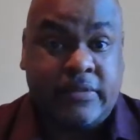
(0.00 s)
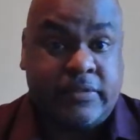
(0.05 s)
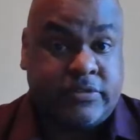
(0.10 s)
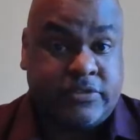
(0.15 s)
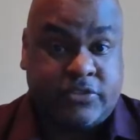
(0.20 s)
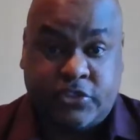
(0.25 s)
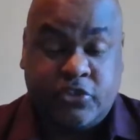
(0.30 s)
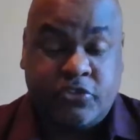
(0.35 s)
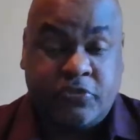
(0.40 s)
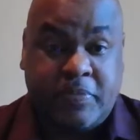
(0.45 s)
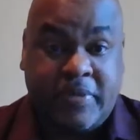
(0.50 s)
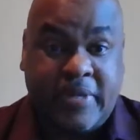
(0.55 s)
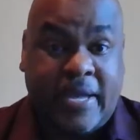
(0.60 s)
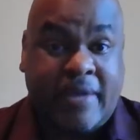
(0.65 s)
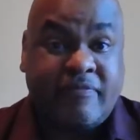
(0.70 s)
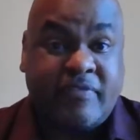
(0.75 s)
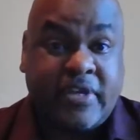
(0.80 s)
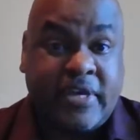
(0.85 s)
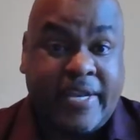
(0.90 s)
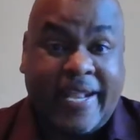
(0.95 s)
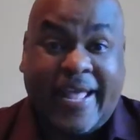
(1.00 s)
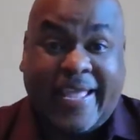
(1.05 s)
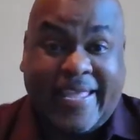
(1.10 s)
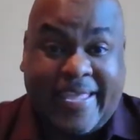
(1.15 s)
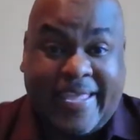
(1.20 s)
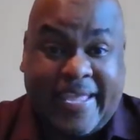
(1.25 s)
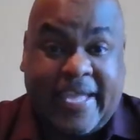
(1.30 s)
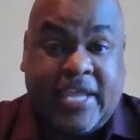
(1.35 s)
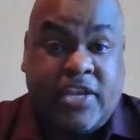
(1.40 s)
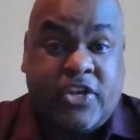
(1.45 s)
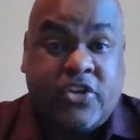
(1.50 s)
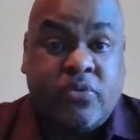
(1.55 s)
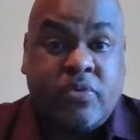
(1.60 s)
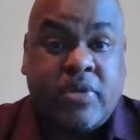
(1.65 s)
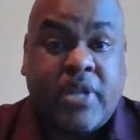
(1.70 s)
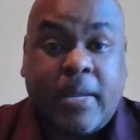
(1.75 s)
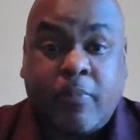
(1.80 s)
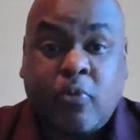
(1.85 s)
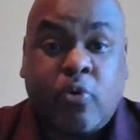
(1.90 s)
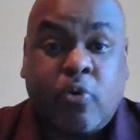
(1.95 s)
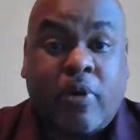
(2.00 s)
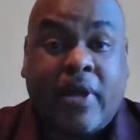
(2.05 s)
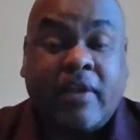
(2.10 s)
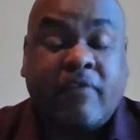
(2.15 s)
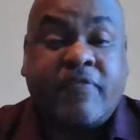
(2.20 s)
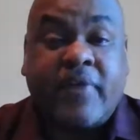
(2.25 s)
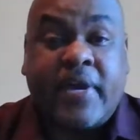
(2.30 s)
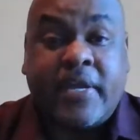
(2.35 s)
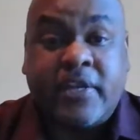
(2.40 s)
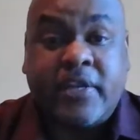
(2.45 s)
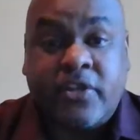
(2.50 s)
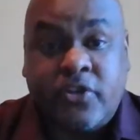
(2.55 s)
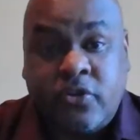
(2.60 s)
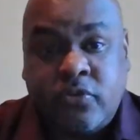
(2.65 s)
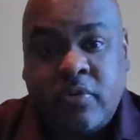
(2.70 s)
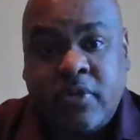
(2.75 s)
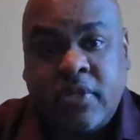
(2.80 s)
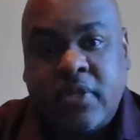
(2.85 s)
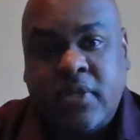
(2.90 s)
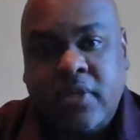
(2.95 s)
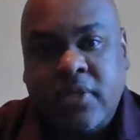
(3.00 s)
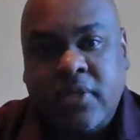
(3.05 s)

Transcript: Excuse me. I've done it. I can do it. I'm qualified to do it.